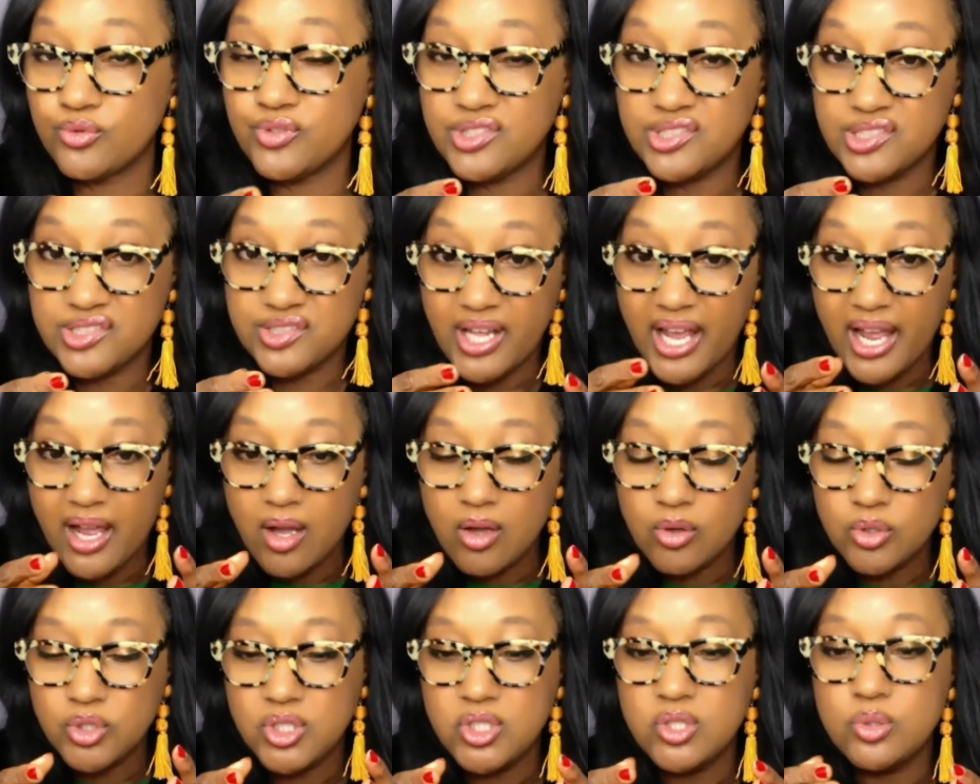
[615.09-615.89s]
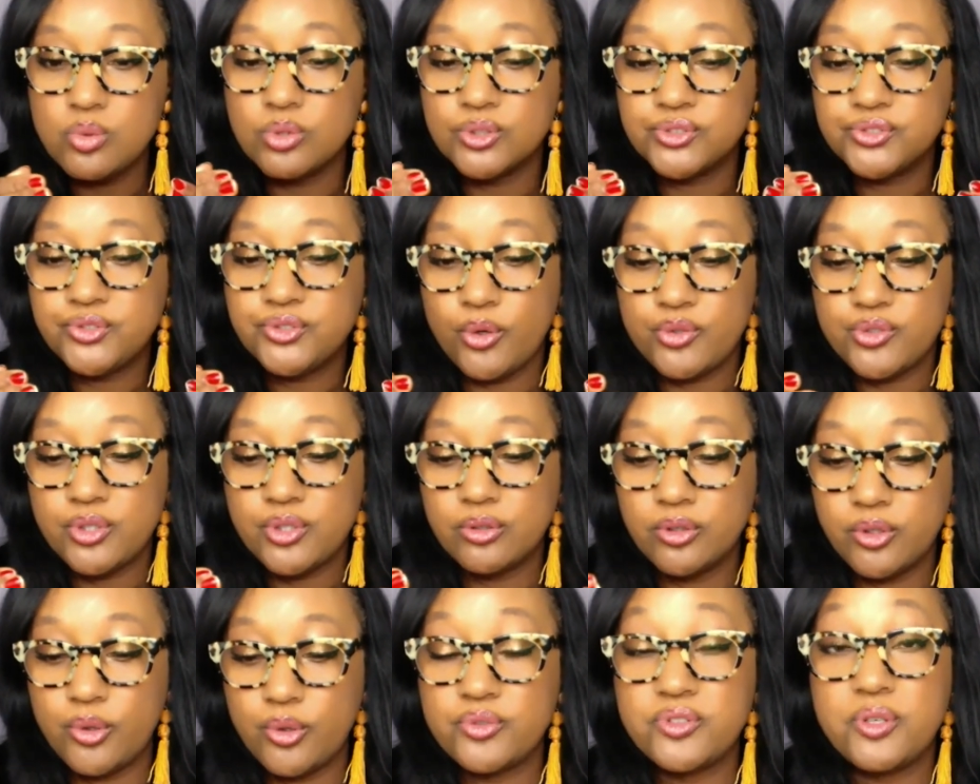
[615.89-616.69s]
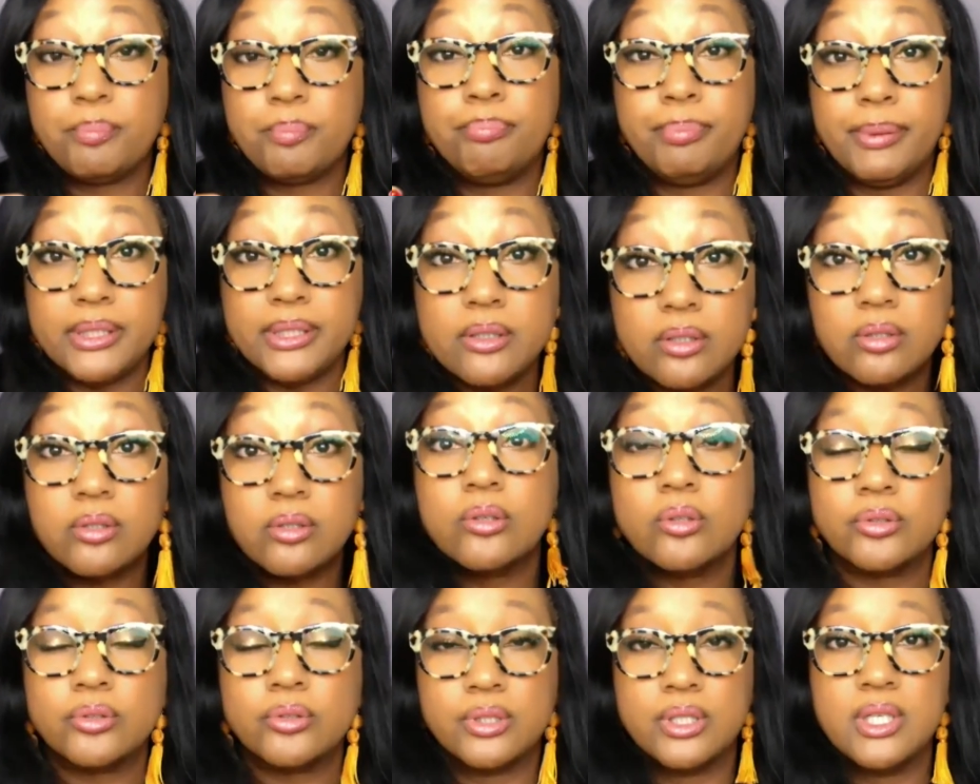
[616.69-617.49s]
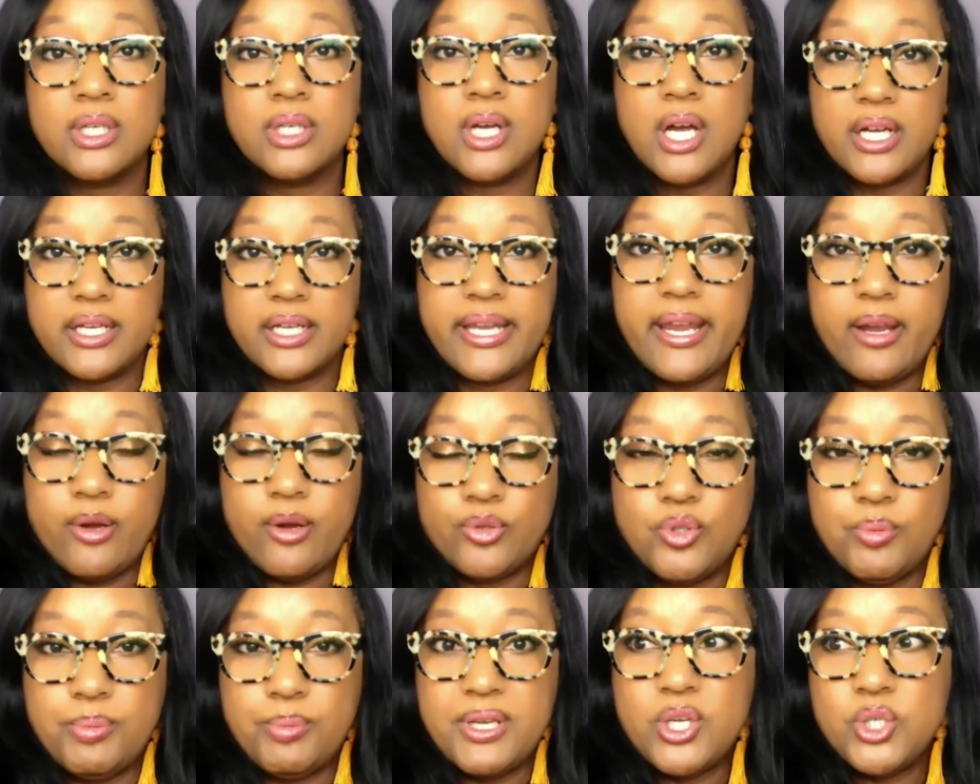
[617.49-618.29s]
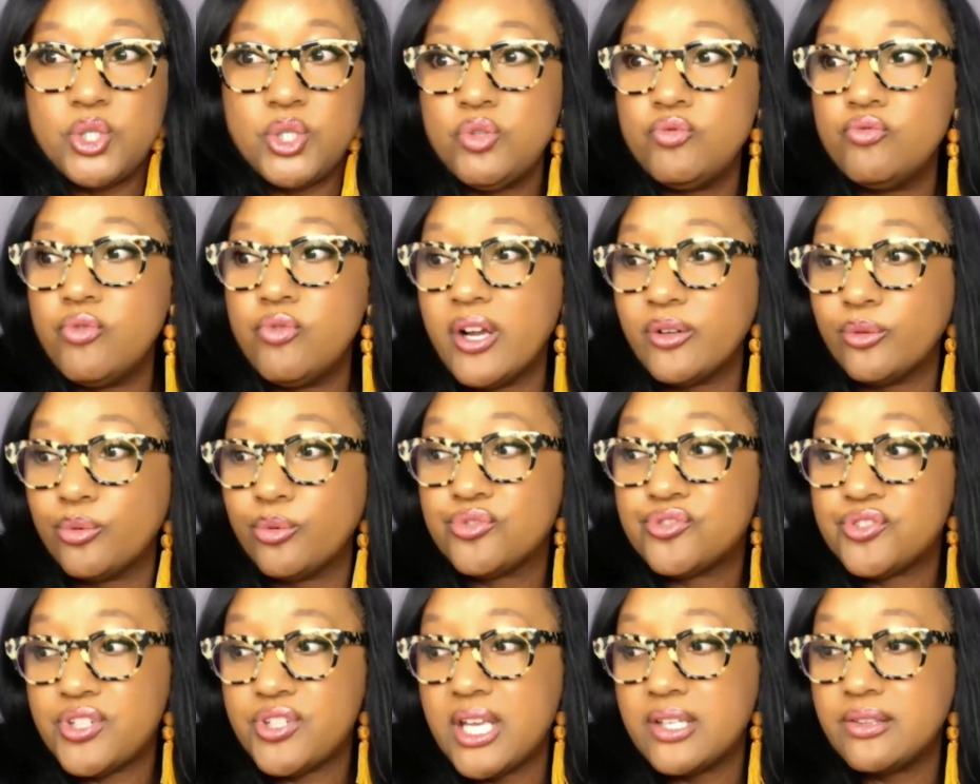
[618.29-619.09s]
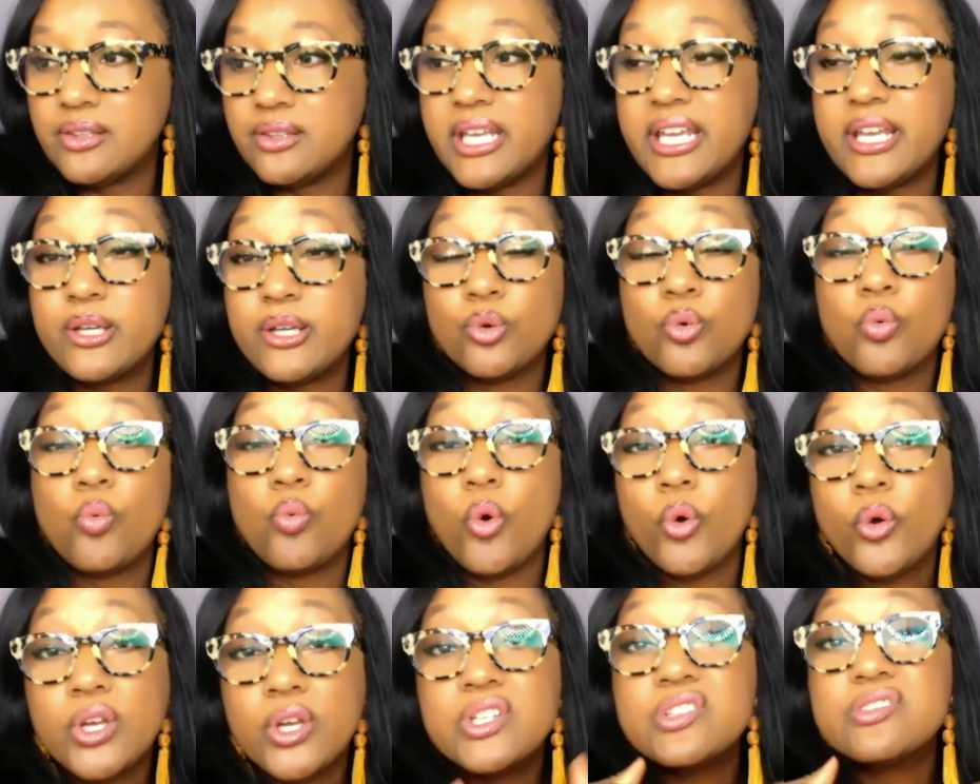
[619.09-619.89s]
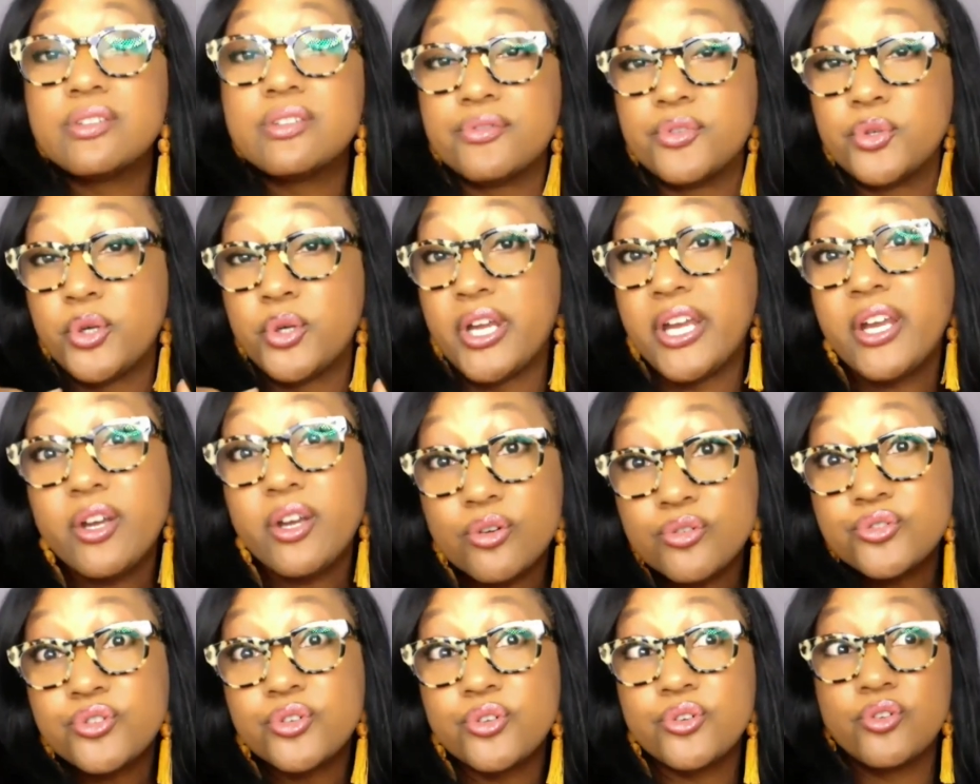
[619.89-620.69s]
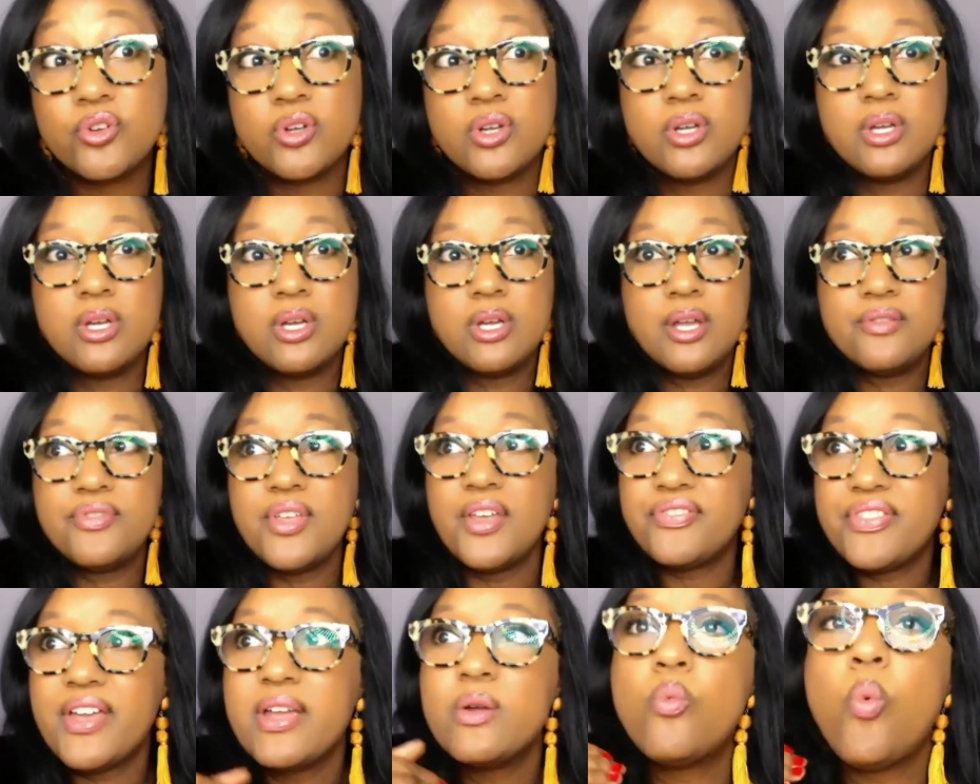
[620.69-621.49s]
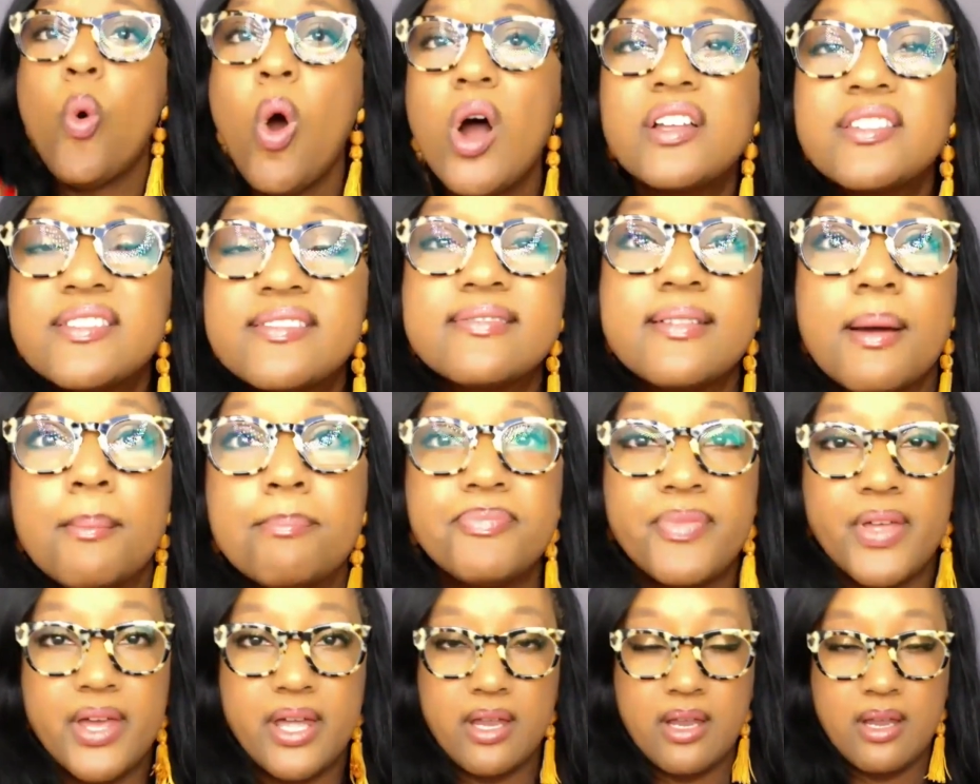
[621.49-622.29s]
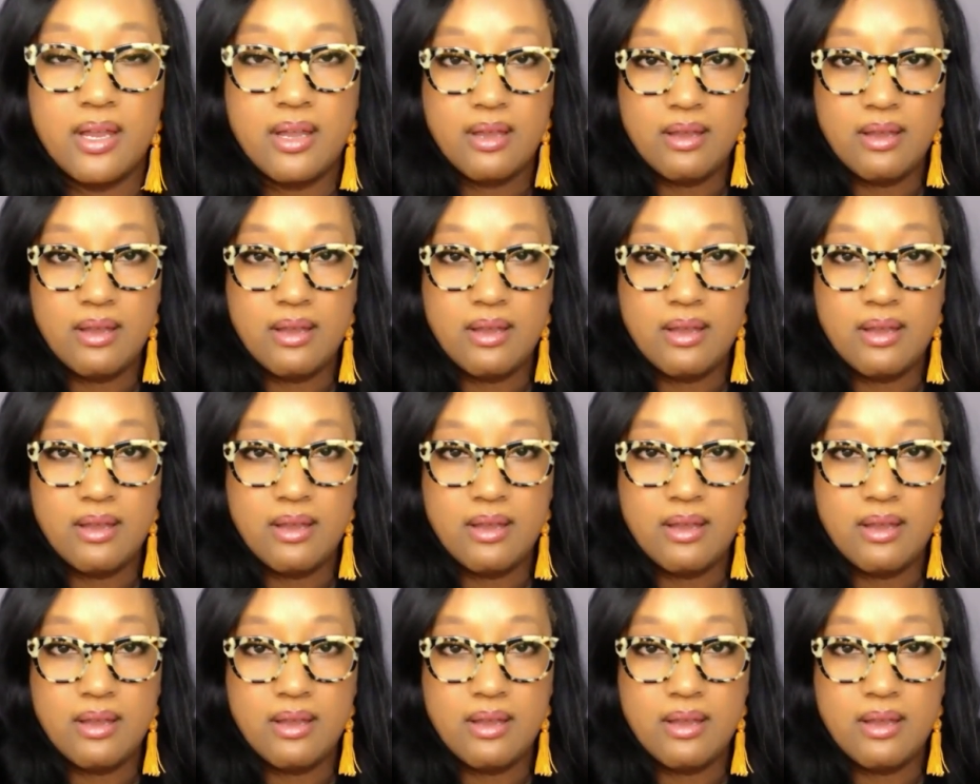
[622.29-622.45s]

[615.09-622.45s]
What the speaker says: This is how you will start to learn to build a character, because you understand the inner workings of your character, that they want something,